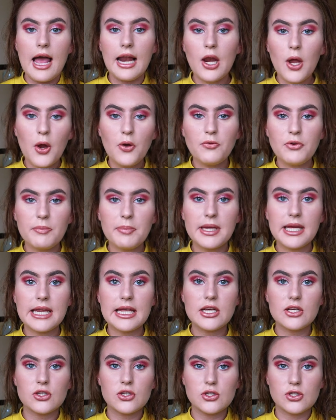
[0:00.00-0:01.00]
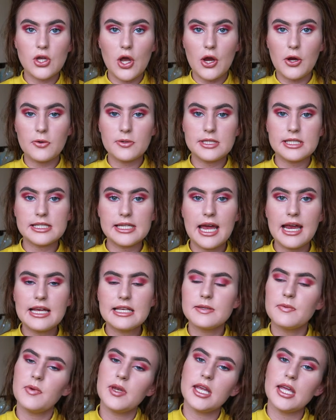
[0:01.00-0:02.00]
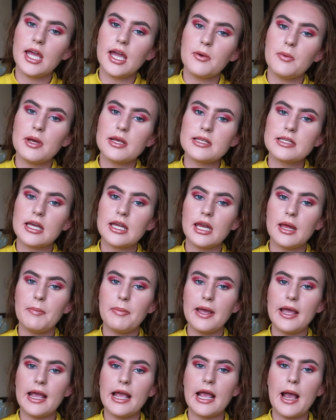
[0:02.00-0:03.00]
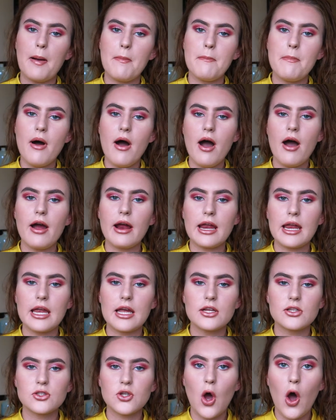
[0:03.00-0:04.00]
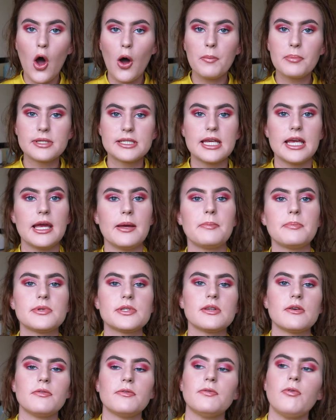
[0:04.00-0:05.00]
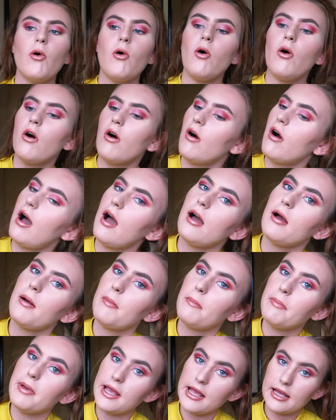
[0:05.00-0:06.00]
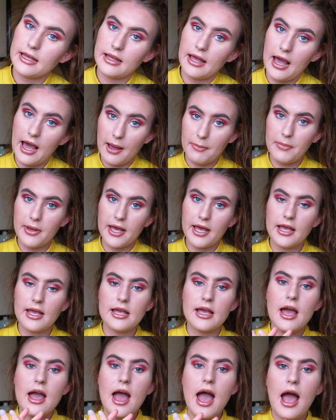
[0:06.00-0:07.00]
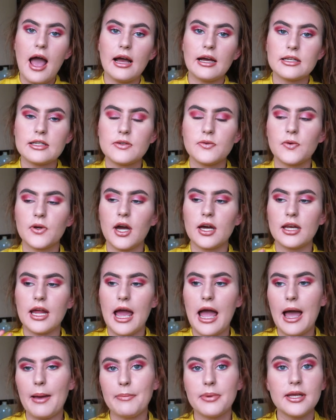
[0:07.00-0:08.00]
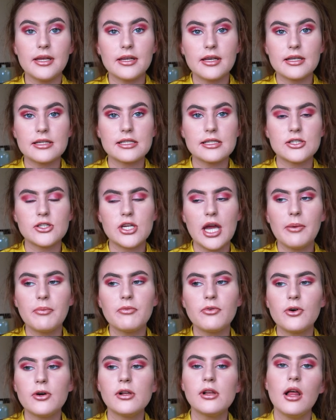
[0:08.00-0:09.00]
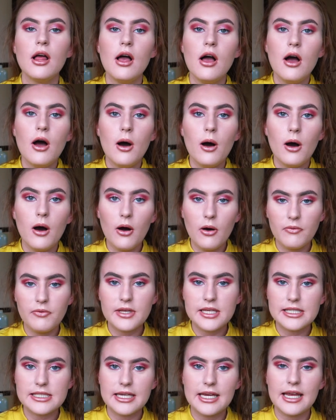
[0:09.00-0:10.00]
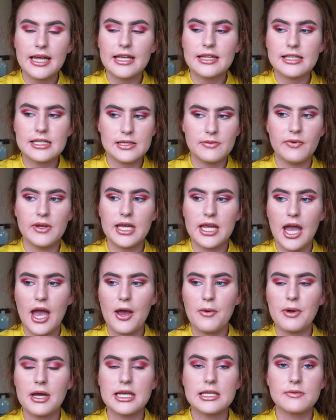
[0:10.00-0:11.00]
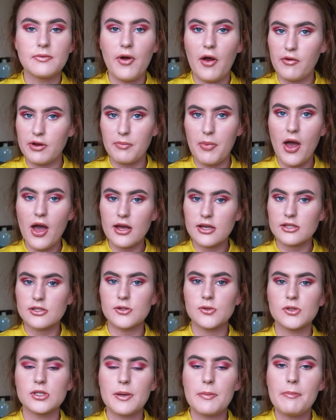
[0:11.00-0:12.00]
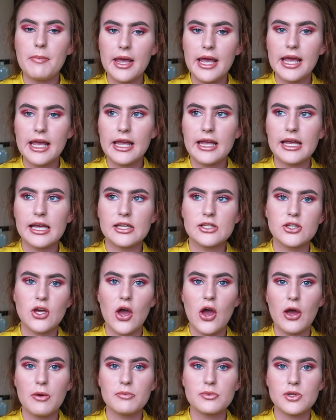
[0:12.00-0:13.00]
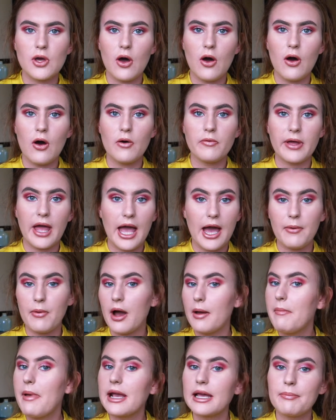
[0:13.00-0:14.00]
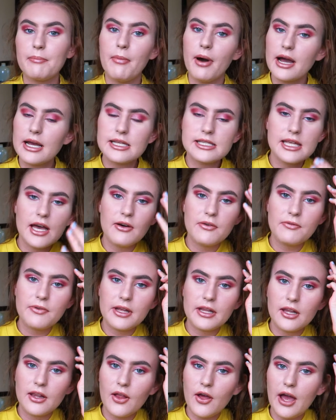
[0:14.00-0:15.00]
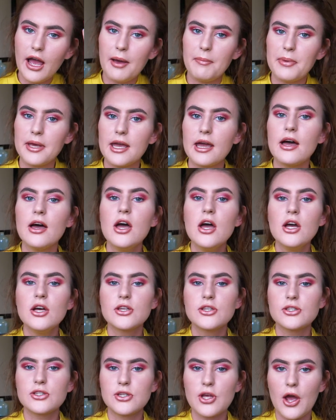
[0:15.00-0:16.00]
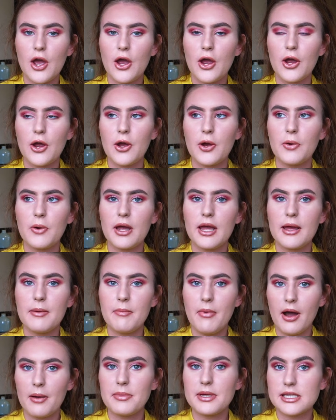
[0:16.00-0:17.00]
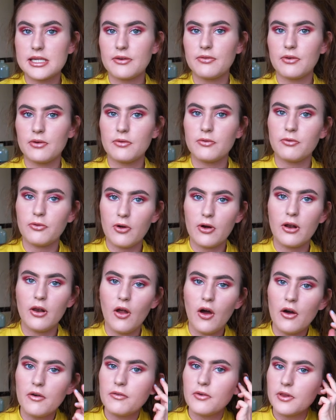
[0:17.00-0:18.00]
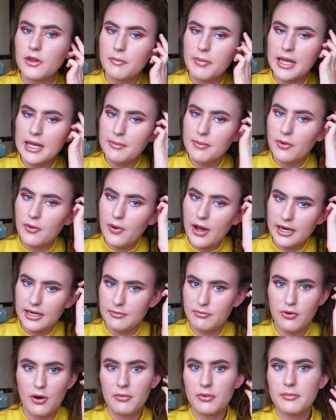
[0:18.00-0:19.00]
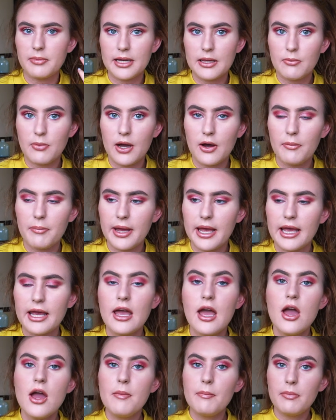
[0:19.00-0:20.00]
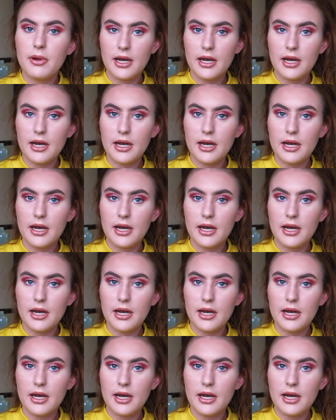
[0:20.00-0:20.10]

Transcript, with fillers: Hello everybody, so today's video is going to be my top tips for being happy and for kind of happiness in general. Obviously this video is very personal to me in terms of how I make myself feel a lot happier so it might be different for a lot of other people and it probably will be.